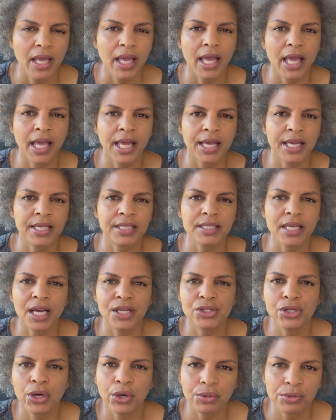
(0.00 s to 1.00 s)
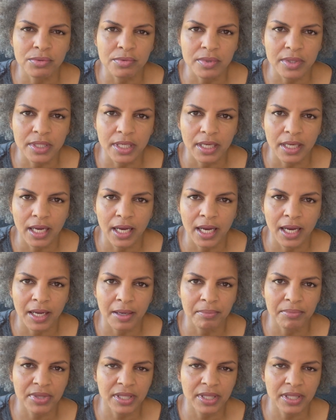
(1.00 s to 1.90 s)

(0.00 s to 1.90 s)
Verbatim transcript: And I told um,